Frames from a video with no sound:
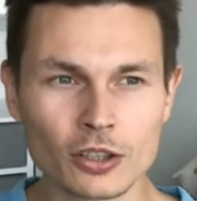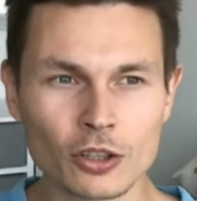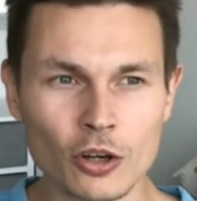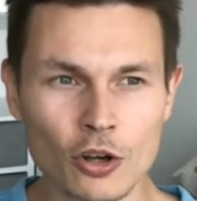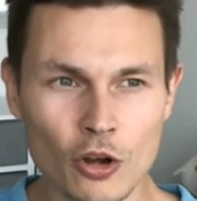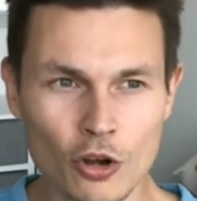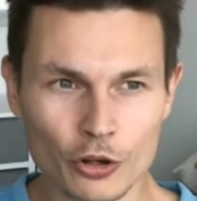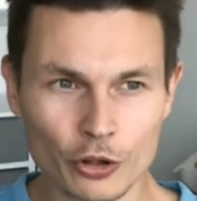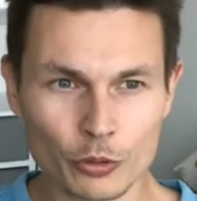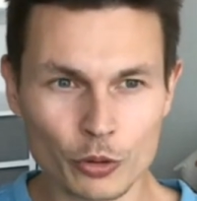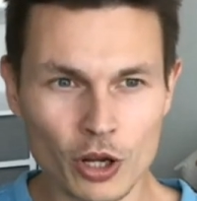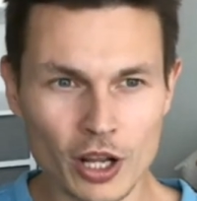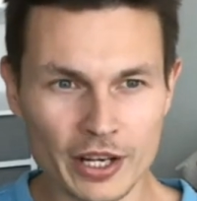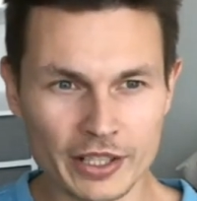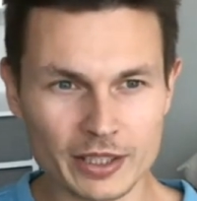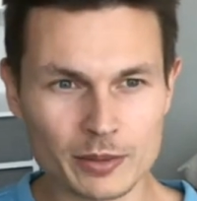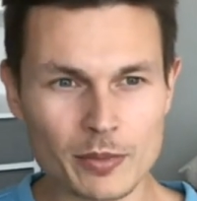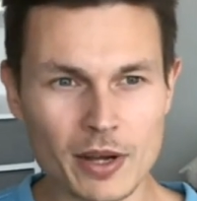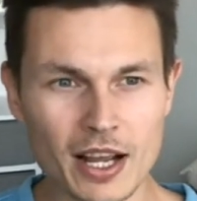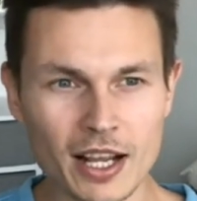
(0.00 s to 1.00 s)
on an
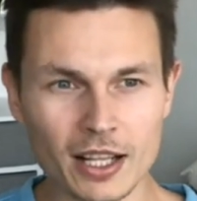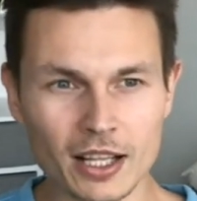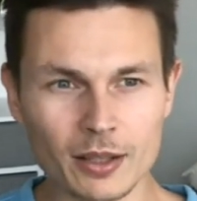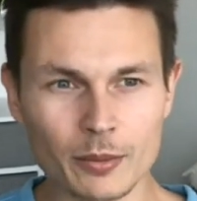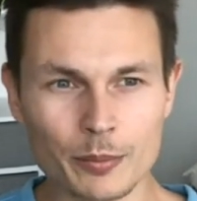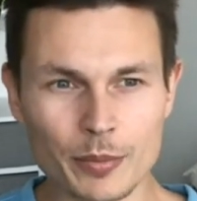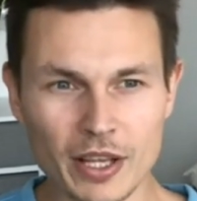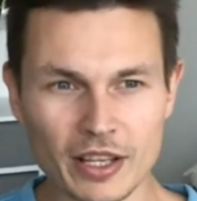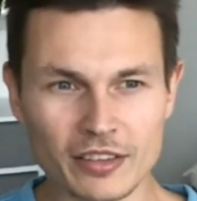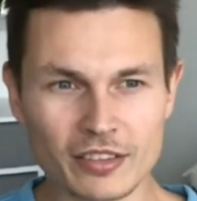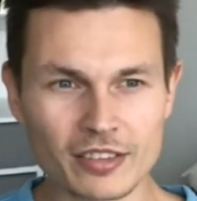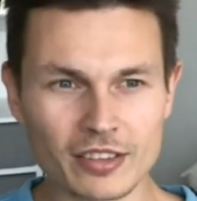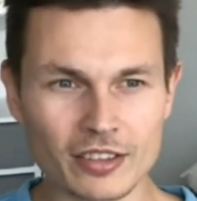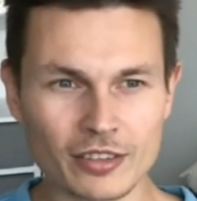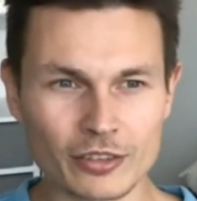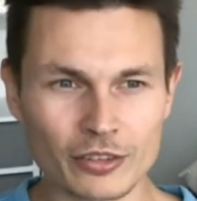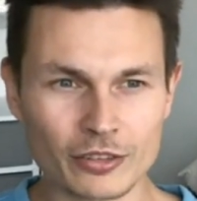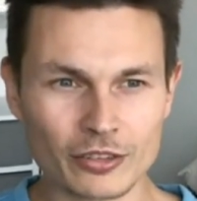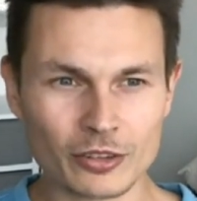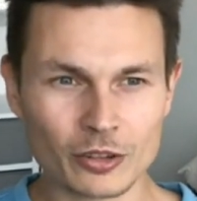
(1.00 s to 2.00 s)
email
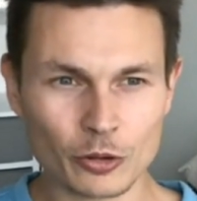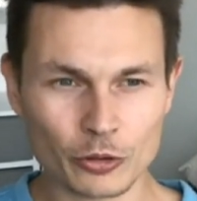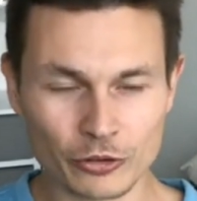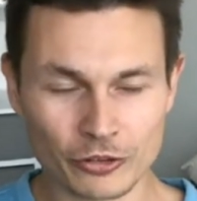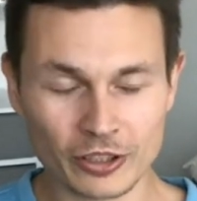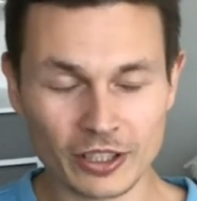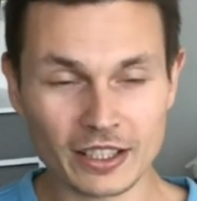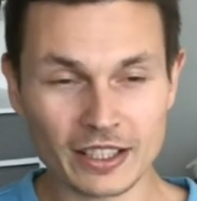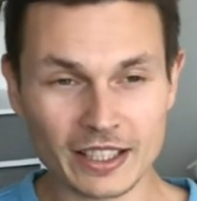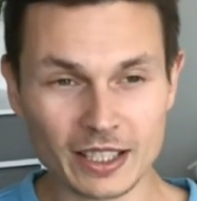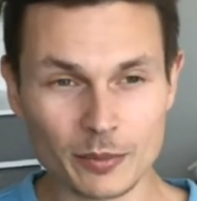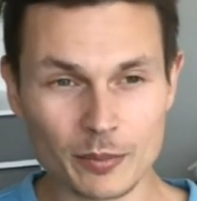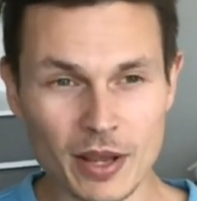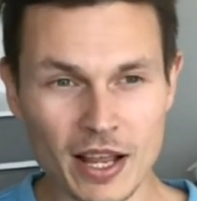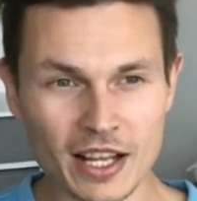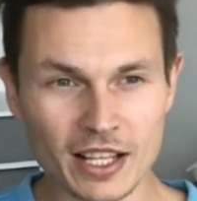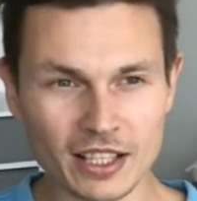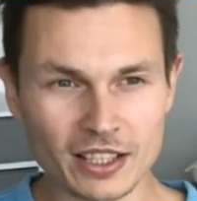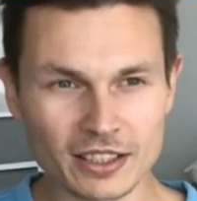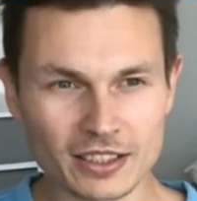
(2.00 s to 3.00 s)
basis, a single
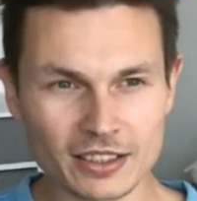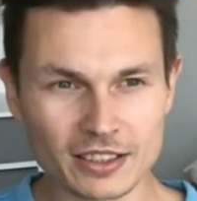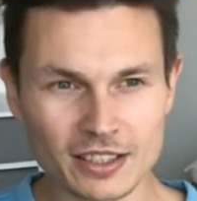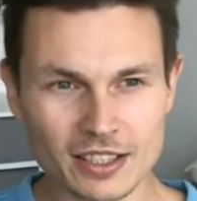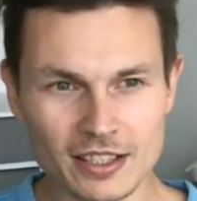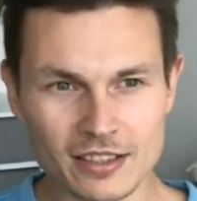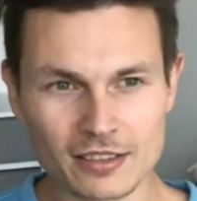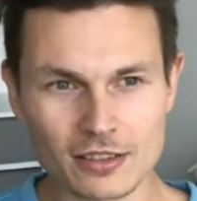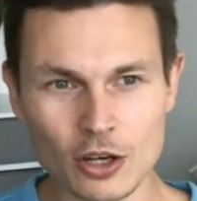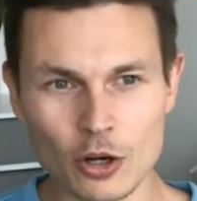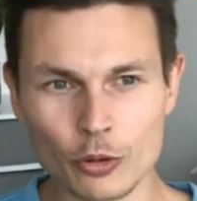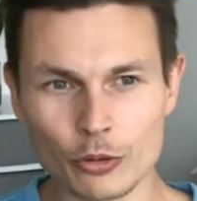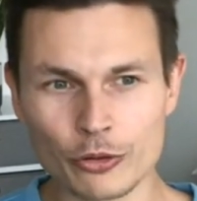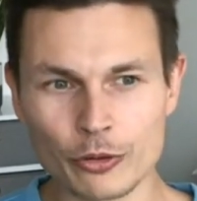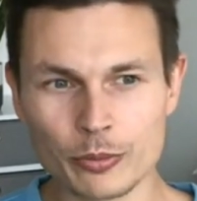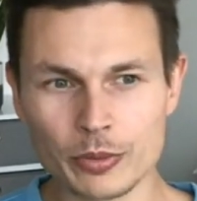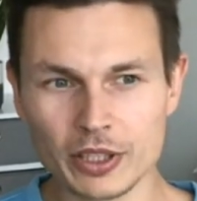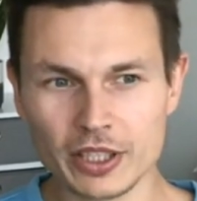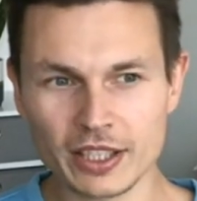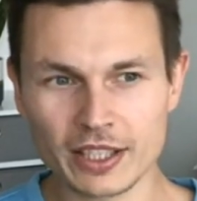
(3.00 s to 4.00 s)
email, is going
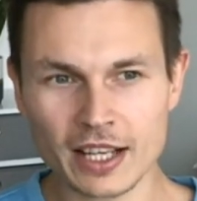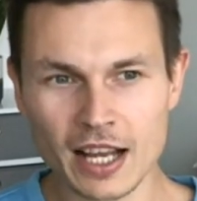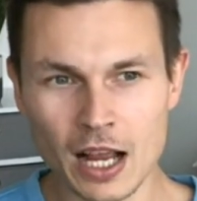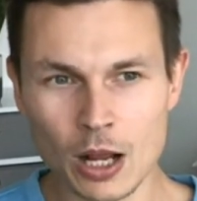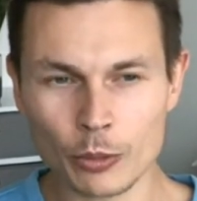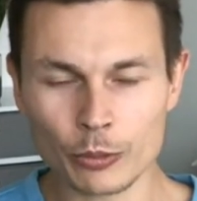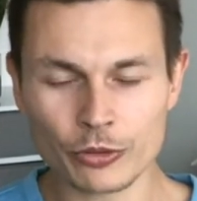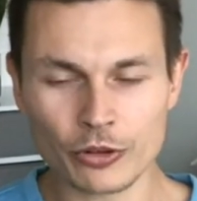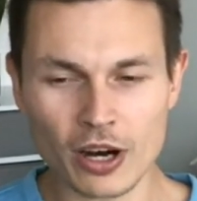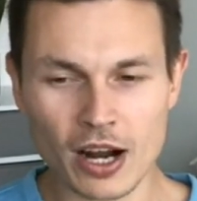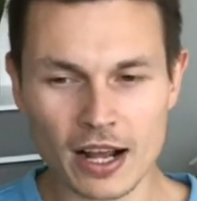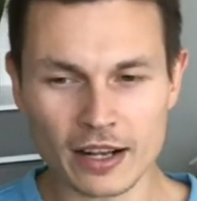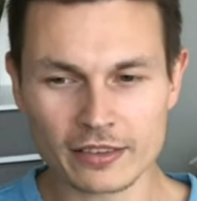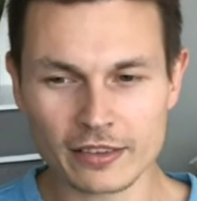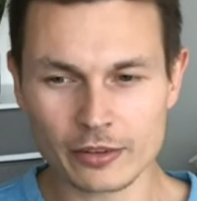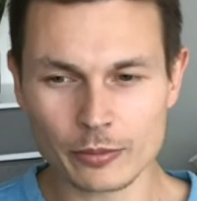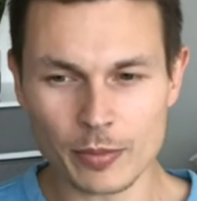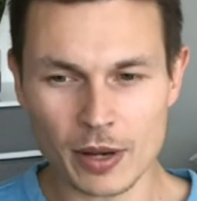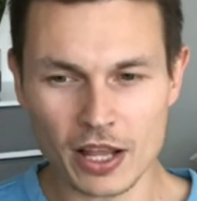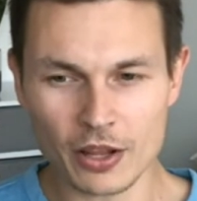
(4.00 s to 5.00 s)
to be
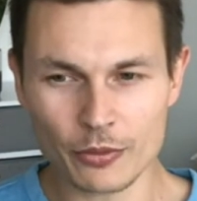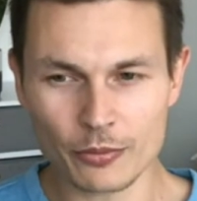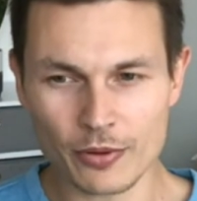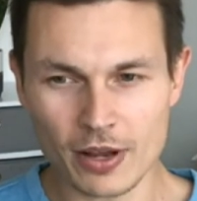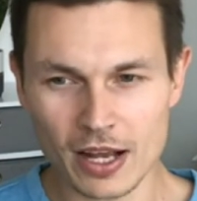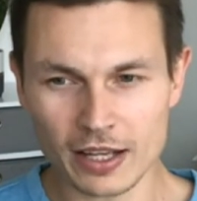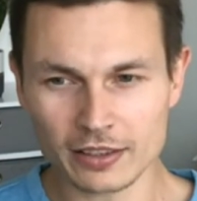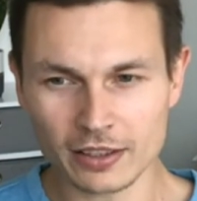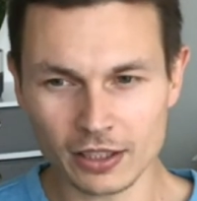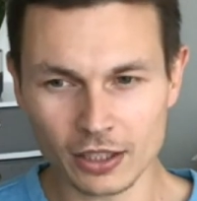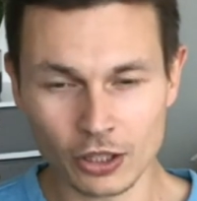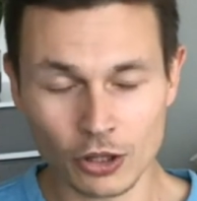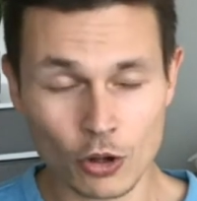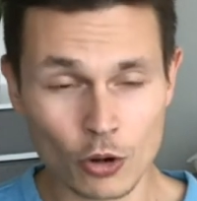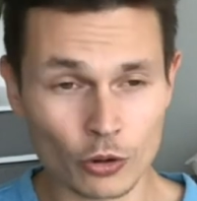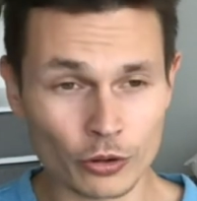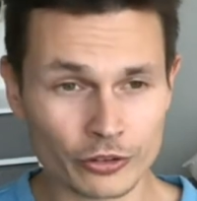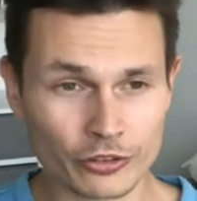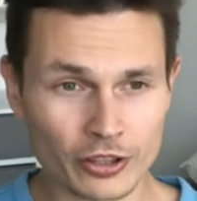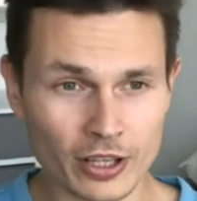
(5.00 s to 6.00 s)
counteracted by the fact that
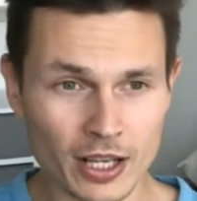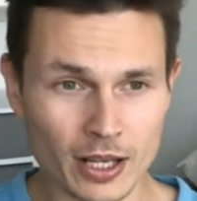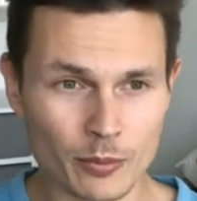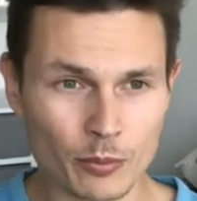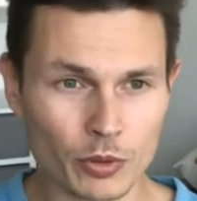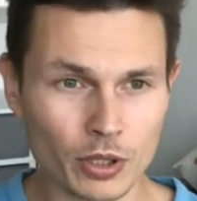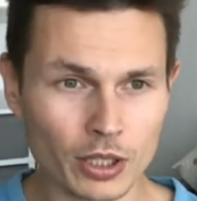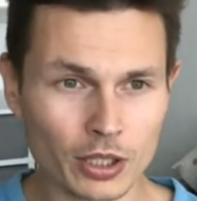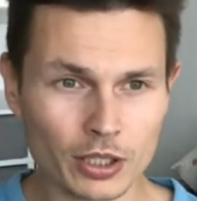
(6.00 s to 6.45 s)
long-term,